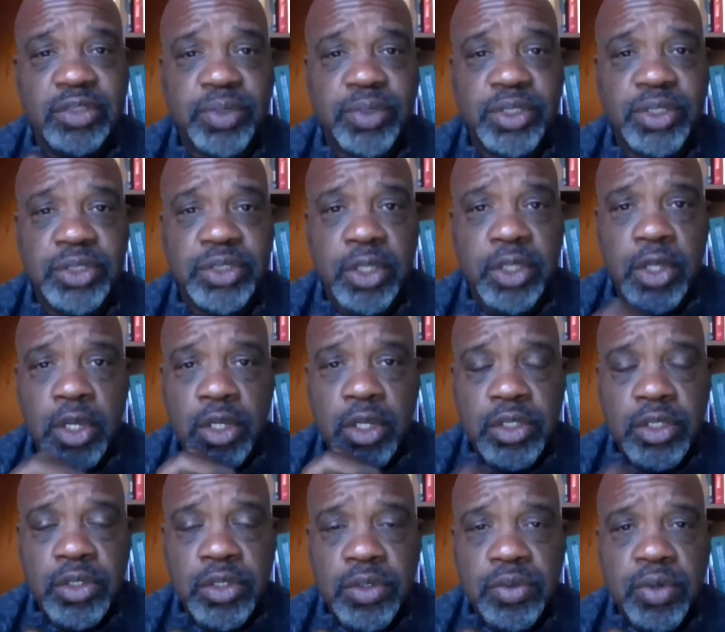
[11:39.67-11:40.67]
Once
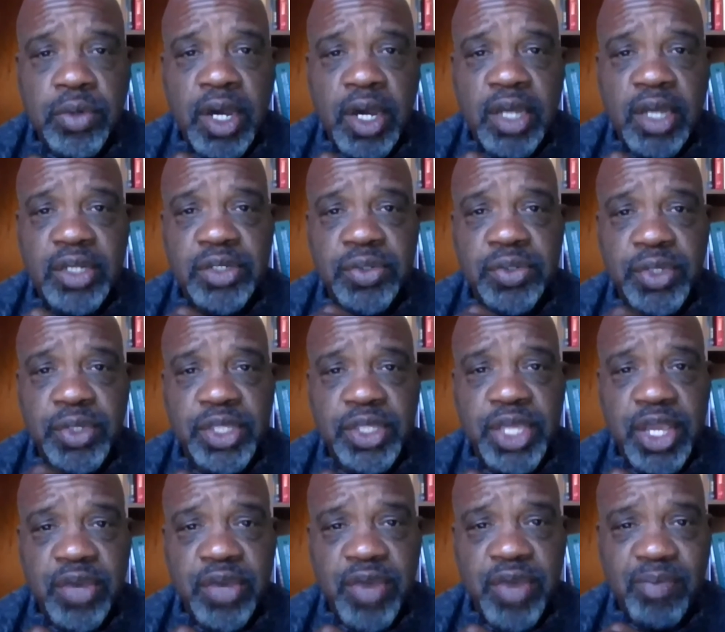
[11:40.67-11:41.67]
you do a
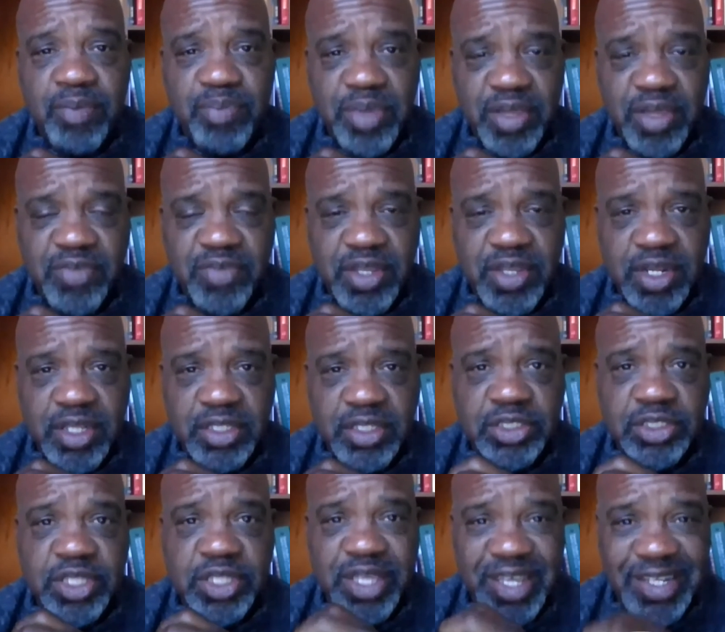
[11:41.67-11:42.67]
year at Pivot, it's
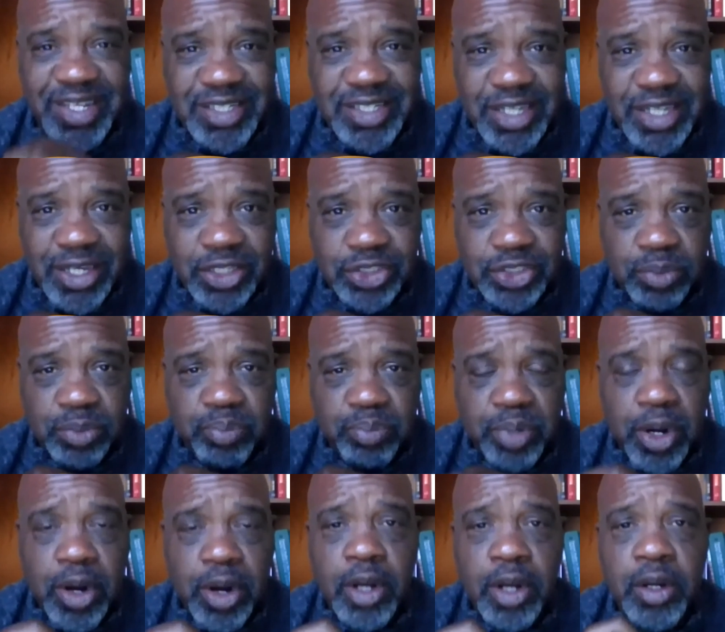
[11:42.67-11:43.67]
the induction
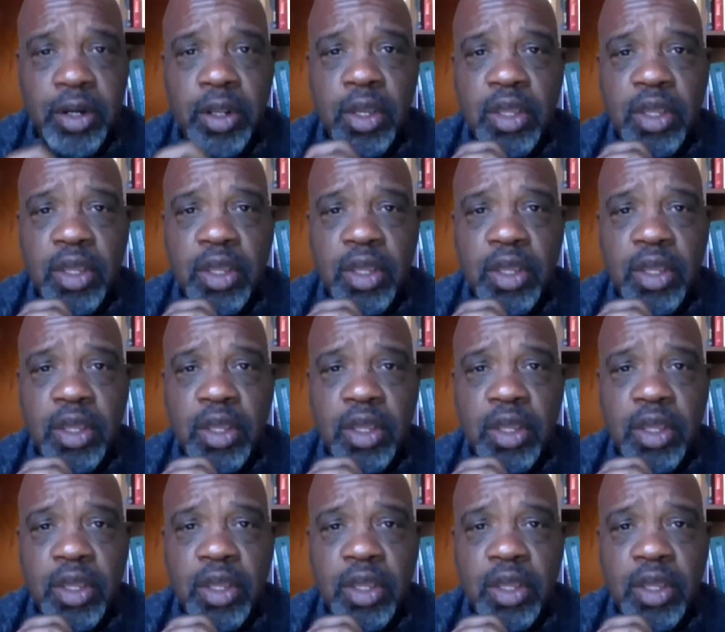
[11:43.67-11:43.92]
part.